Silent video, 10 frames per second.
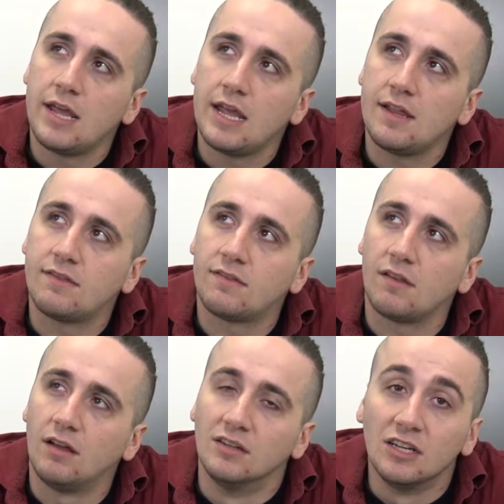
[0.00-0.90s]

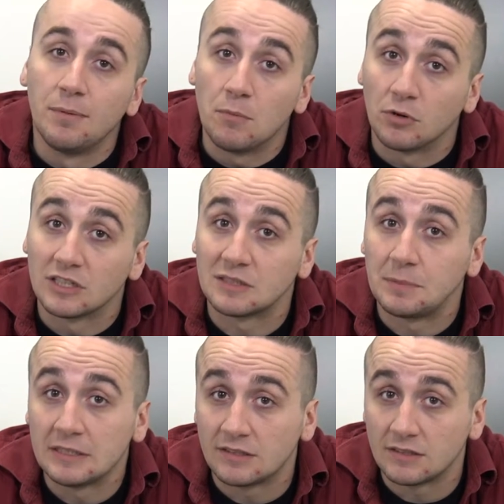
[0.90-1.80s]
it's a little bit more
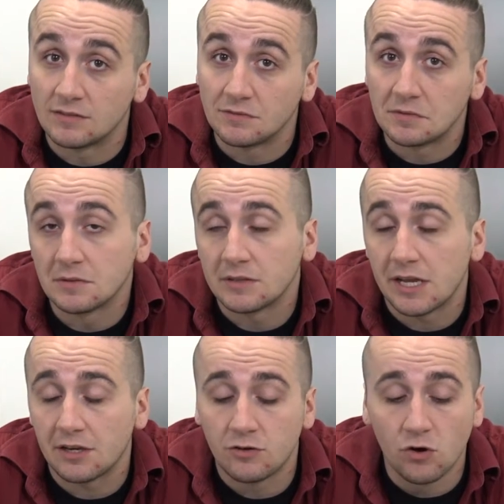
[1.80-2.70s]
expensive.
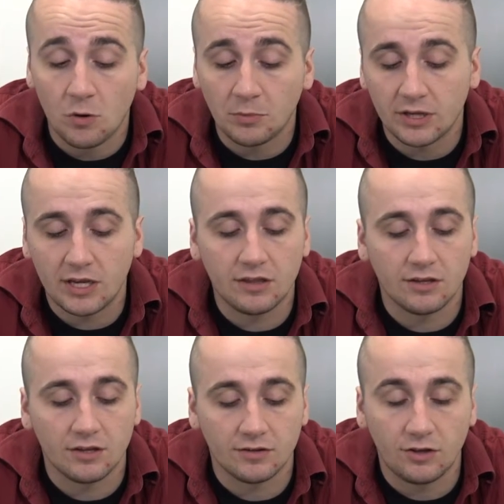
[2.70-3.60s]
Normally
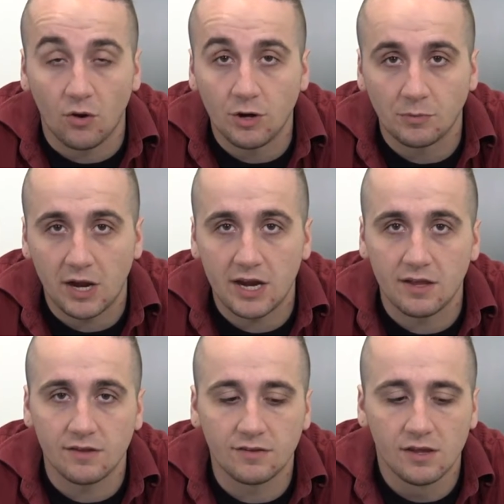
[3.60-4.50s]
the going rate
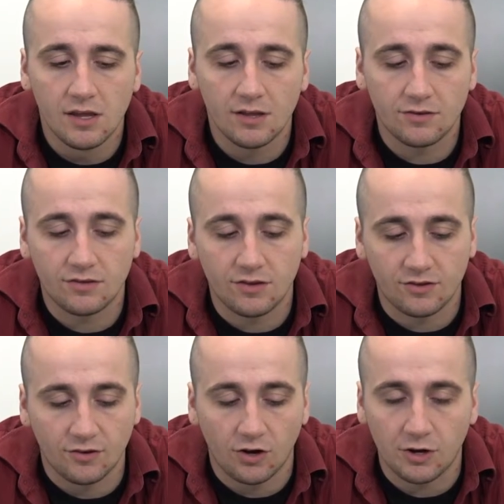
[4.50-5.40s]
the
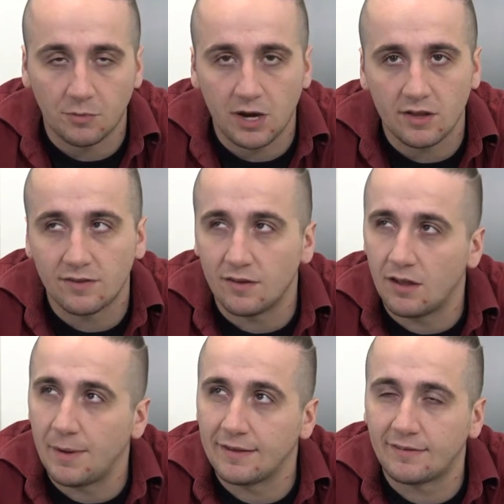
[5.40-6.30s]
starting rate is
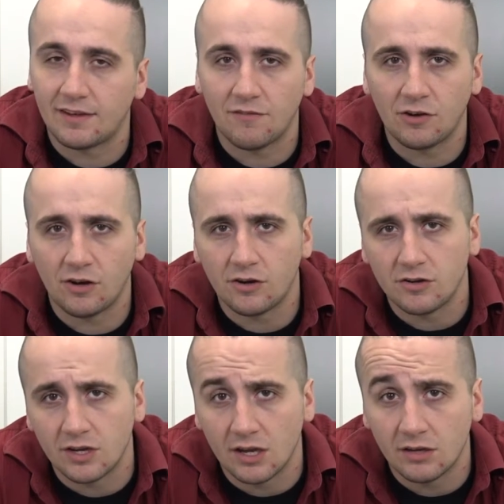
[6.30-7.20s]
about
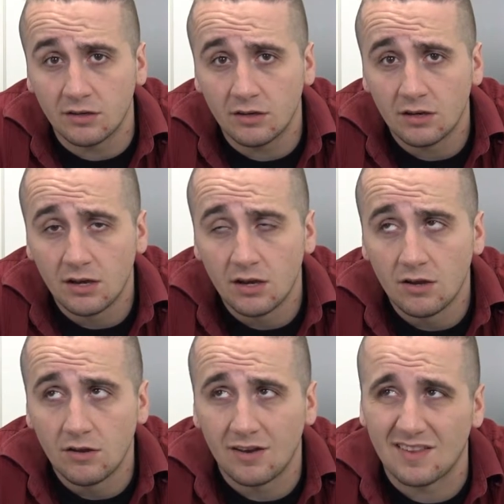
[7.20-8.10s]
700 yen,
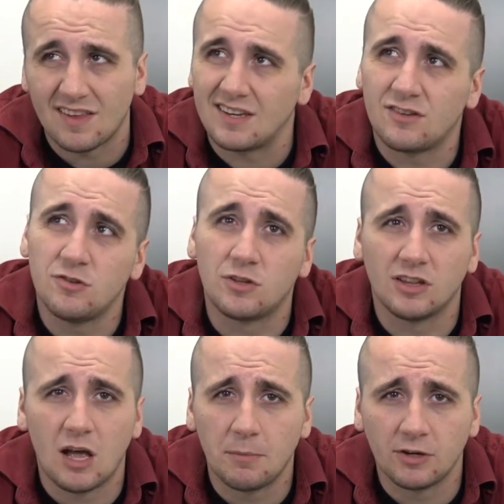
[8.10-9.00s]
and it's 2
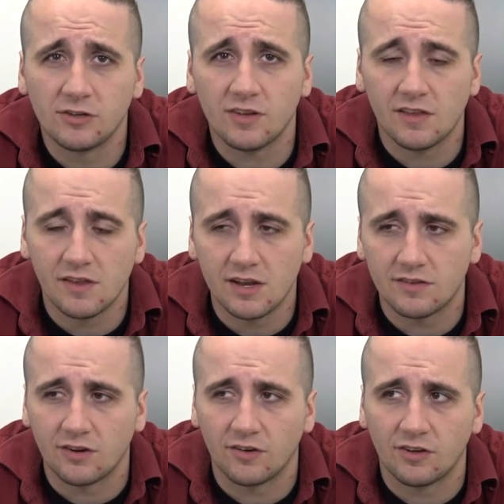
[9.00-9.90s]
kilometers, and then it
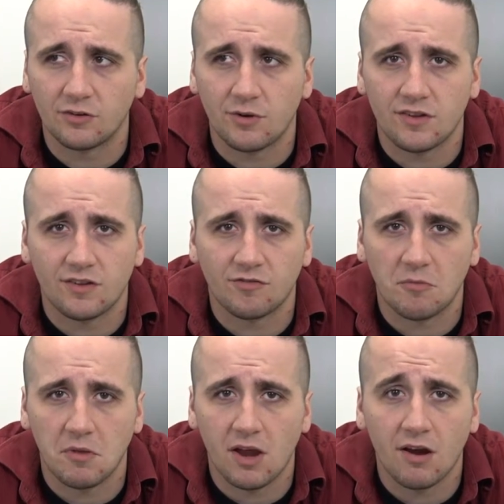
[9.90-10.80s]
starts increasing
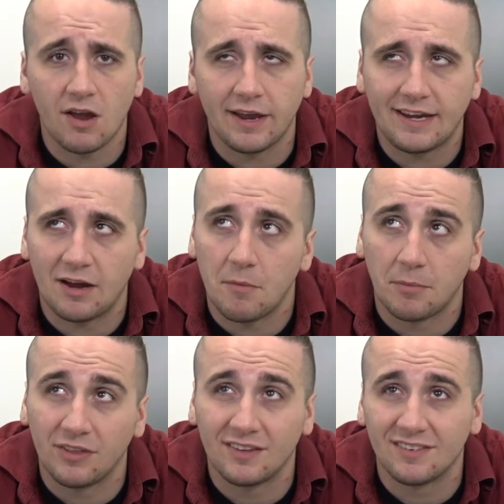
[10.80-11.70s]
from there. I can't
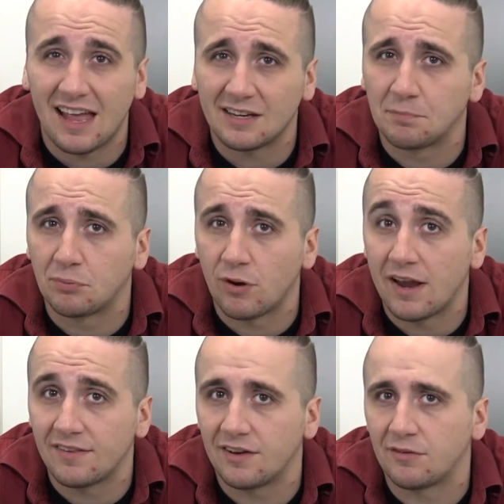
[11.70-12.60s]
remember the exact
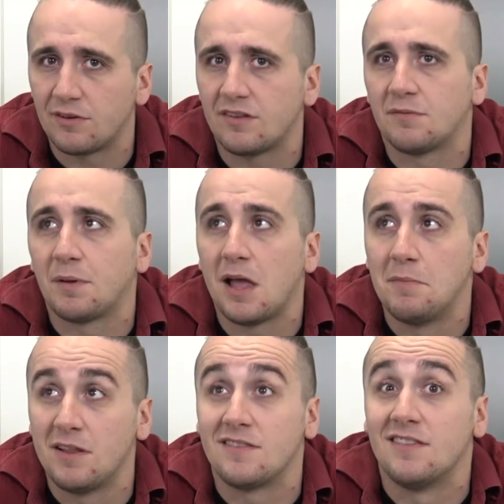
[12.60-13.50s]
price it increases by,
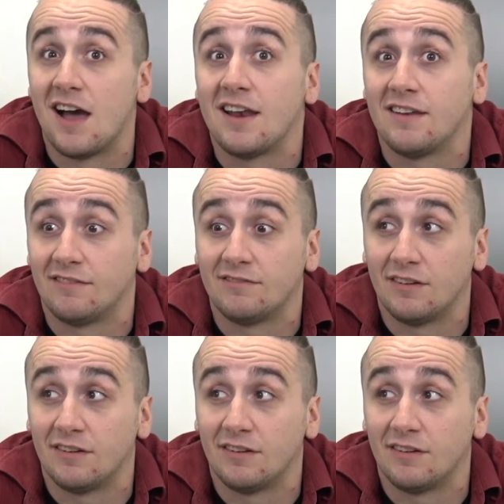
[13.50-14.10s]
but it's not,